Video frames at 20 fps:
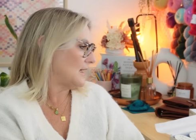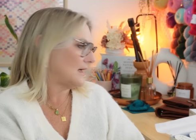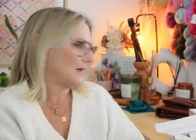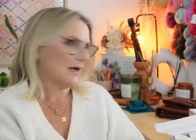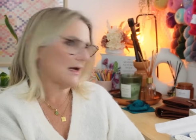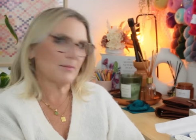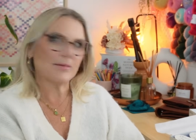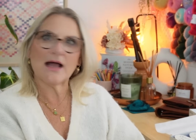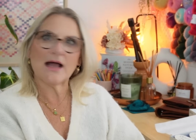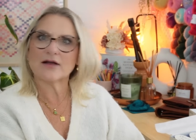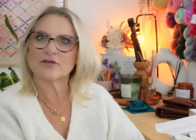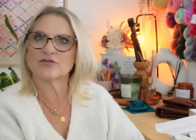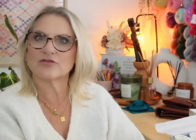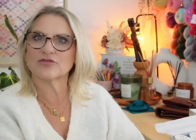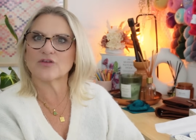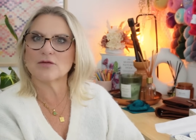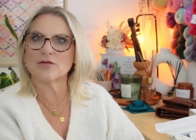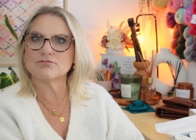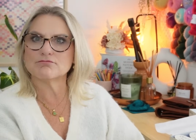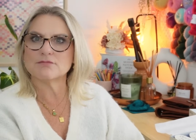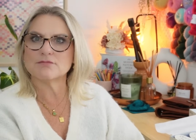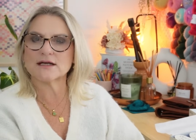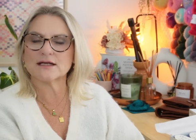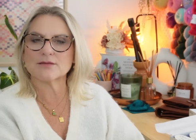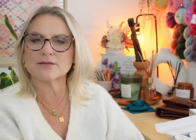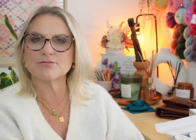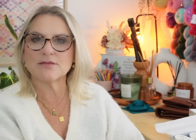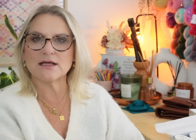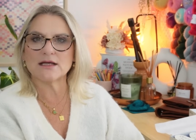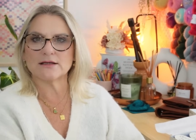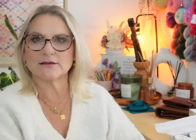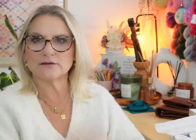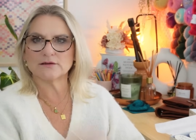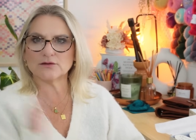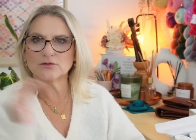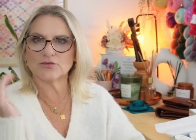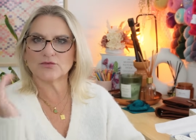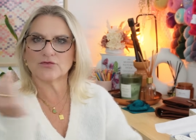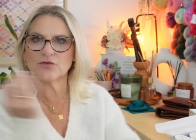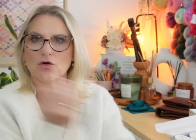a pattern from
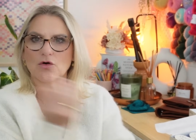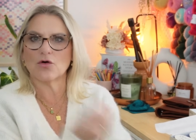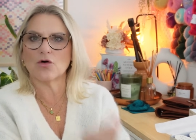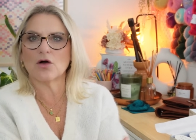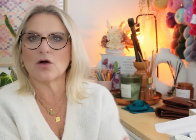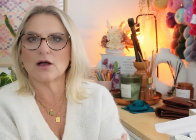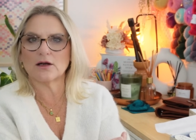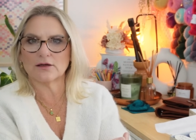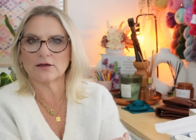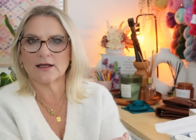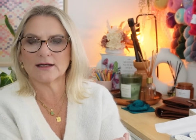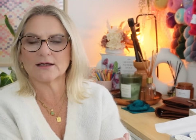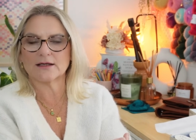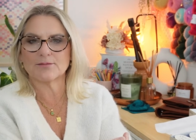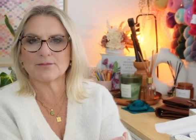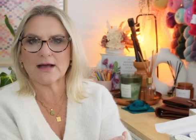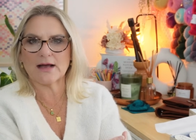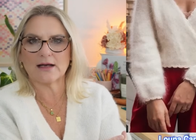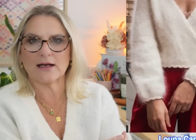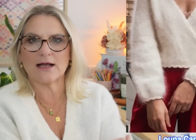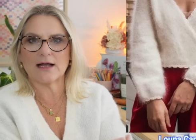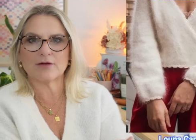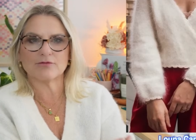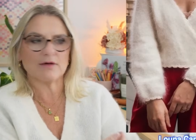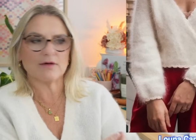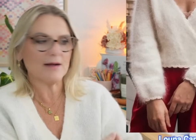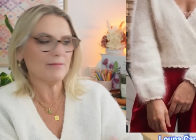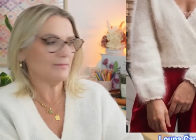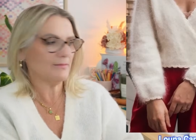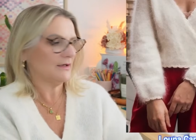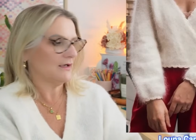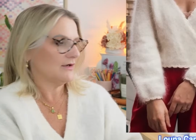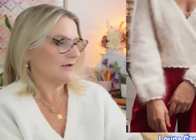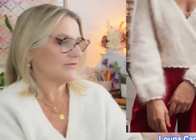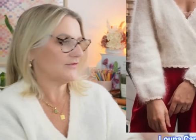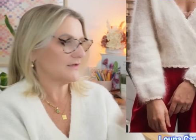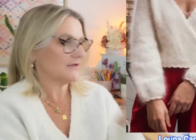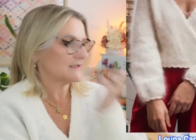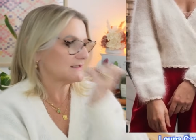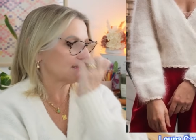McMill for like a ballet wrap
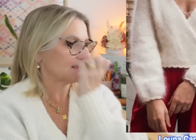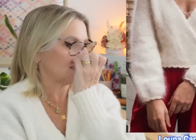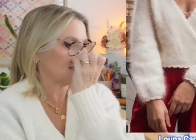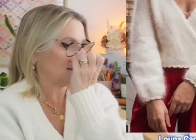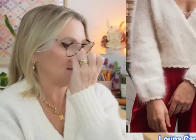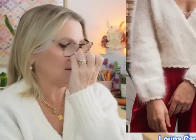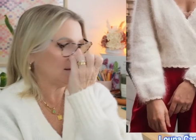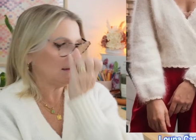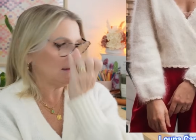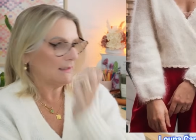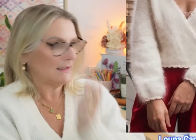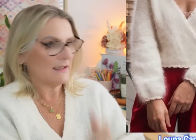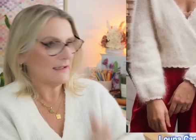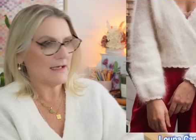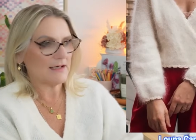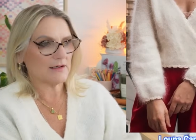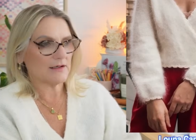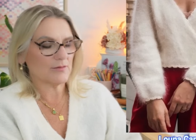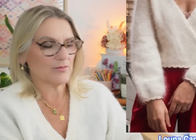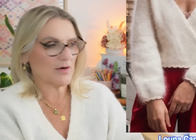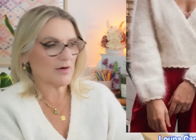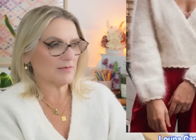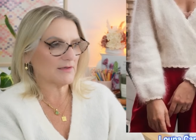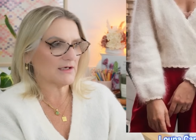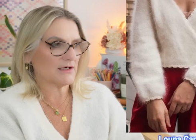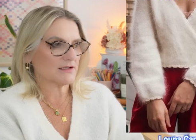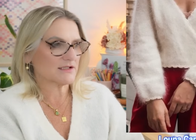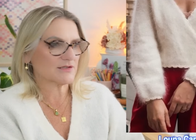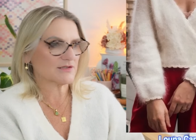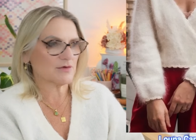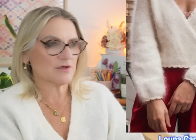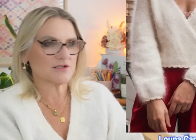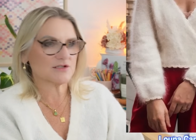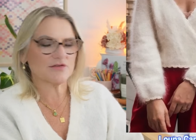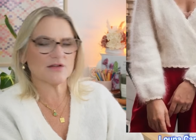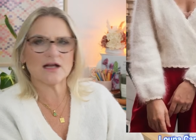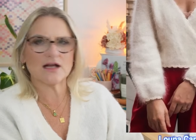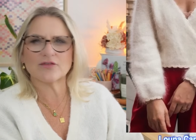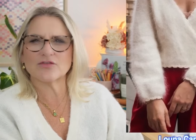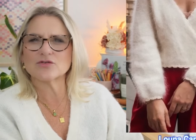for this yarn, and I'm probably going to swatch for
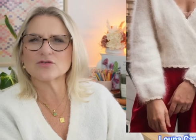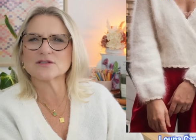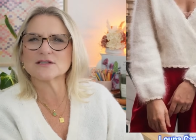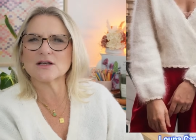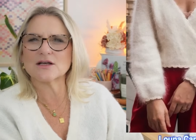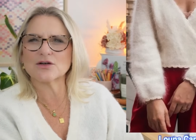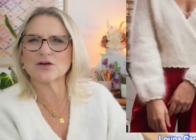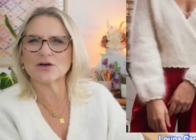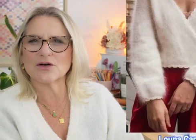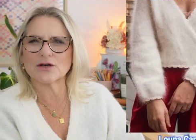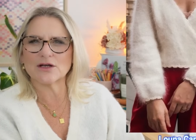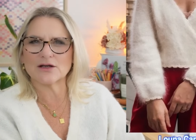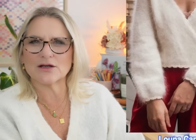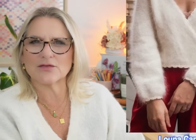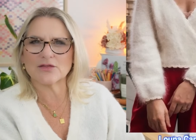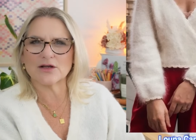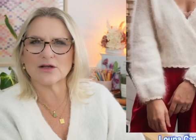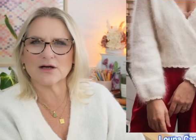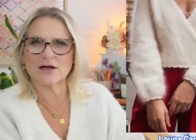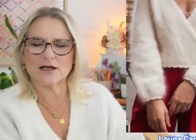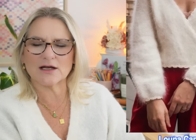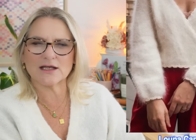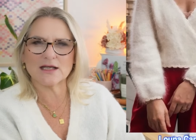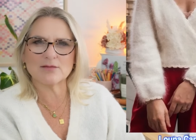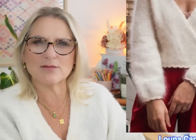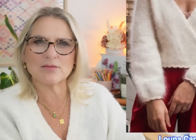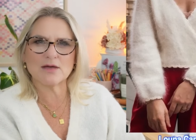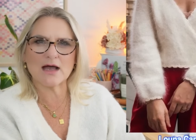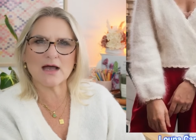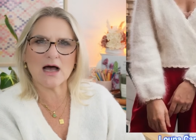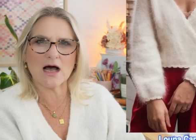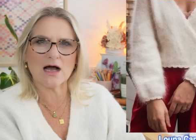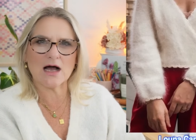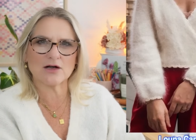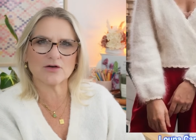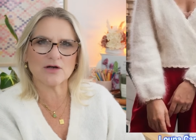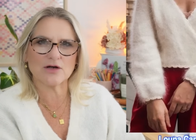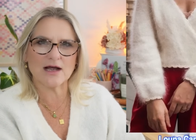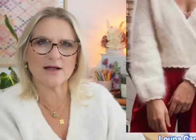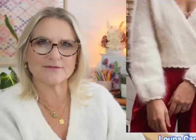that. I've also got a Kim
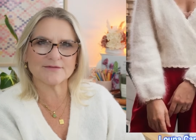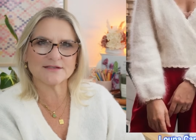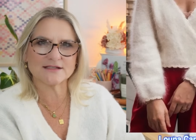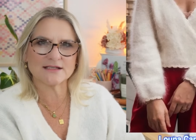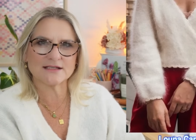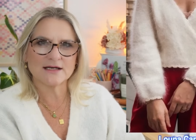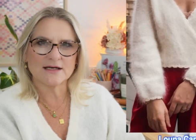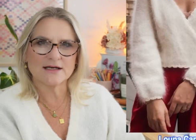Hargraves